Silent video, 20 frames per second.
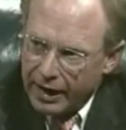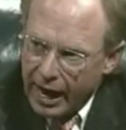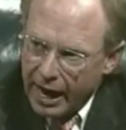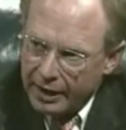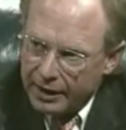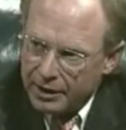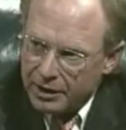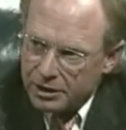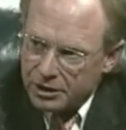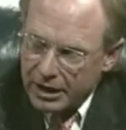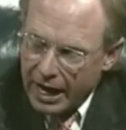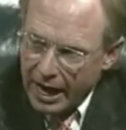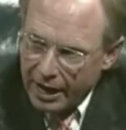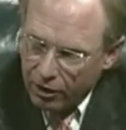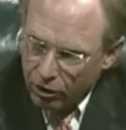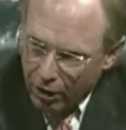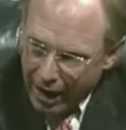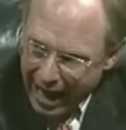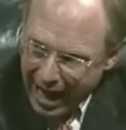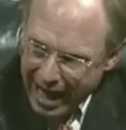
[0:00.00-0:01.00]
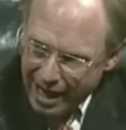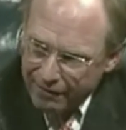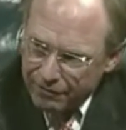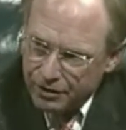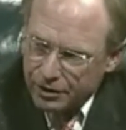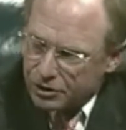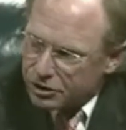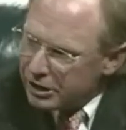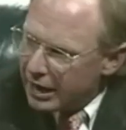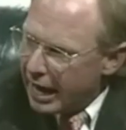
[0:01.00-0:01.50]
kind of decided, or
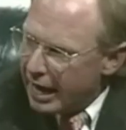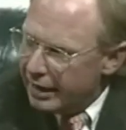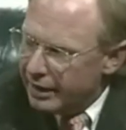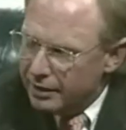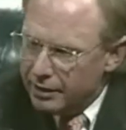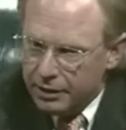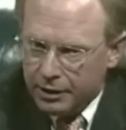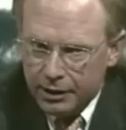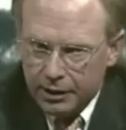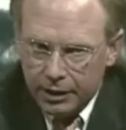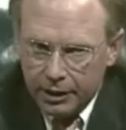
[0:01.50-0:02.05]
I've decided,